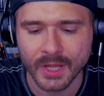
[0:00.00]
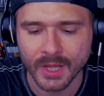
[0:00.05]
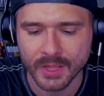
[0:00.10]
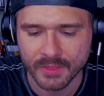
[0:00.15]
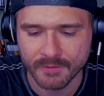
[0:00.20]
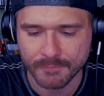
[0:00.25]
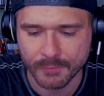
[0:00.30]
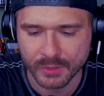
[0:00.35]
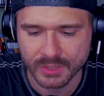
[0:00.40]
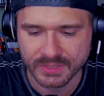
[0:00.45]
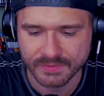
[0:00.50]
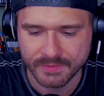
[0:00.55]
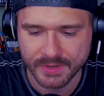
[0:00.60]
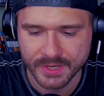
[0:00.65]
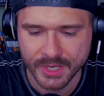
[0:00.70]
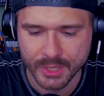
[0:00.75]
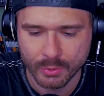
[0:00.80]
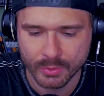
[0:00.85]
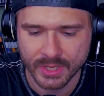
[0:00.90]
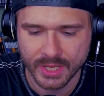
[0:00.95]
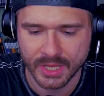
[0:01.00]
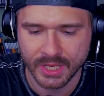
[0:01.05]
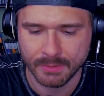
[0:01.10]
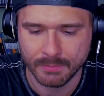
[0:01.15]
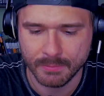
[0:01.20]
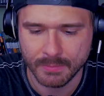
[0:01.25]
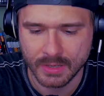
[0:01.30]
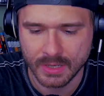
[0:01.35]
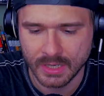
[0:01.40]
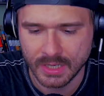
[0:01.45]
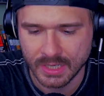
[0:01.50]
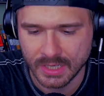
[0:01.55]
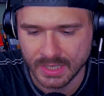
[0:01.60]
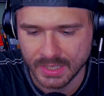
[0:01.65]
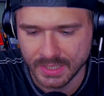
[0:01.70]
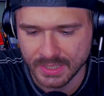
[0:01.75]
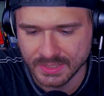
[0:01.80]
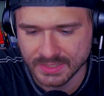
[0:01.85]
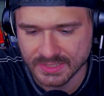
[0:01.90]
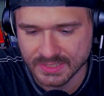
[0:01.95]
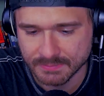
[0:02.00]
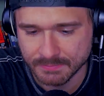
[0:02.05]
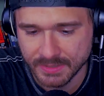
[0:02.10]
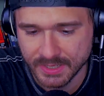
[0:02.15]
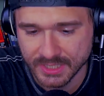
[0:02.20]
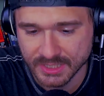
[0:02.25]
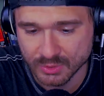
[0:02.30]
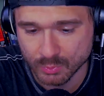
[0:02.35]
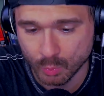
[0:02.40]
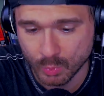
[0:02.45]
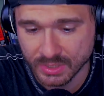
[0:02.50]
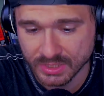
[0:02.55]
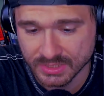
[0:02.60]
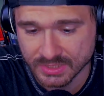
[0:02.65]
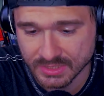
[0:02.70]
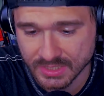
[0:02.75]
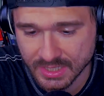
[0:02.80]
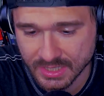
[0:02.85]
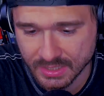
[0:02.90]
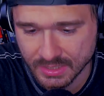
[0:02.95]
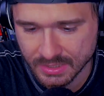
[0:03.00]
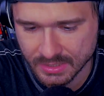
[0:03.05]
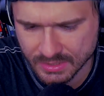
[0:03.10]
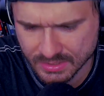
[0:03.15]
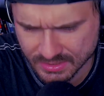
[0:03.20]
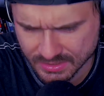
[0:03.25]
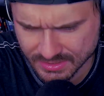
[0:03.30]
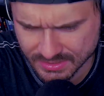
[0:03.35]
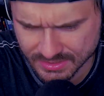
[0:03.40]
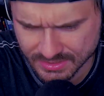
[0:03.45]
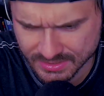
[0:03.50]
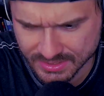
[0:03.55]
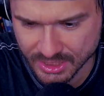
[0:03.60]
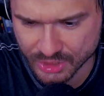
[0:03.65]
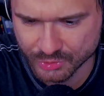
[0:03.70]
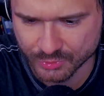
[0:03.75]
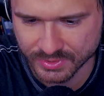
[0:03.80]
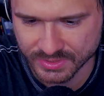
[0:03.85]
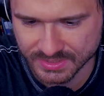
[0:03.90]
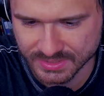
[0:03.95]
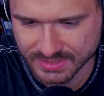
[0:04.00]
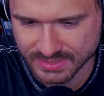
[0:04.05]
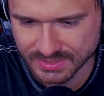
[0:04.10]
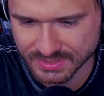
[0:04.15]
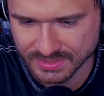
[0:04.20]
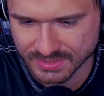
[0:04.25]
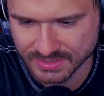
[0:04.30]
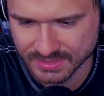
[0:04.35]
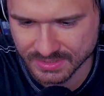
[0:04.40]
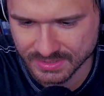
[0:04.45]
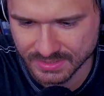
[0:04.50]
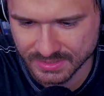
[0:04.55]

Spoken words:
The first video game in space was Tetris.